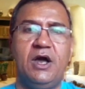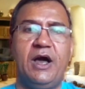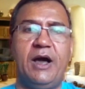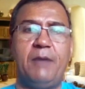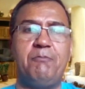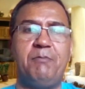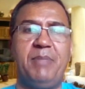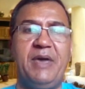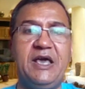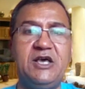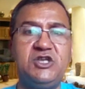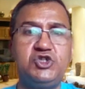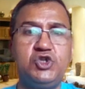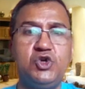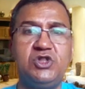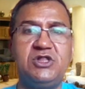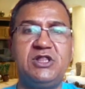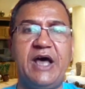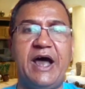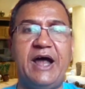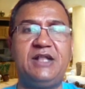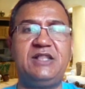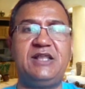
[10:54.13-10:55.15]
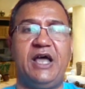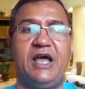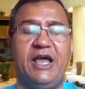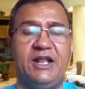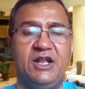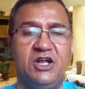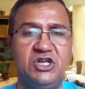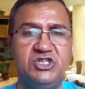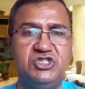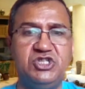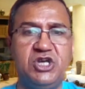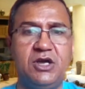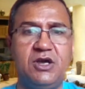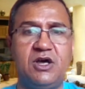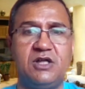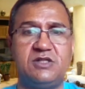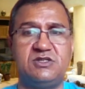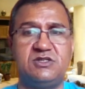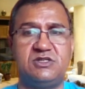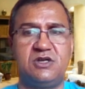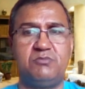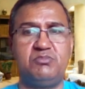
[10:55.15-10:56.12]
Based on that, the energy
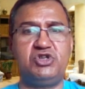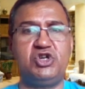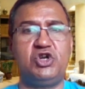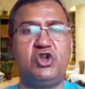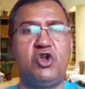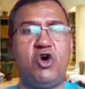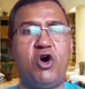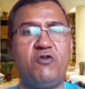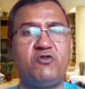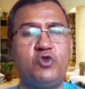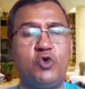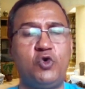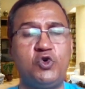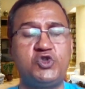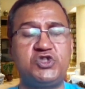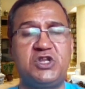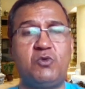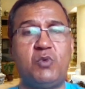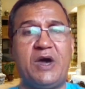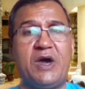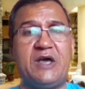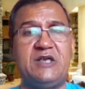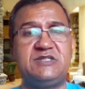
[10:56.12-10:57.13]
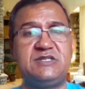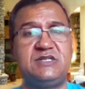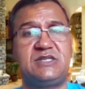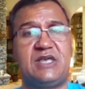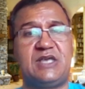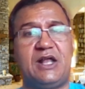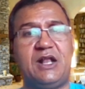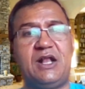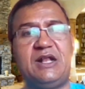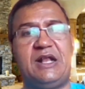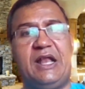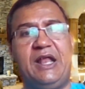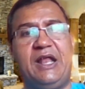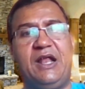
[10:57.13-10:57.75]
consumption of those devices can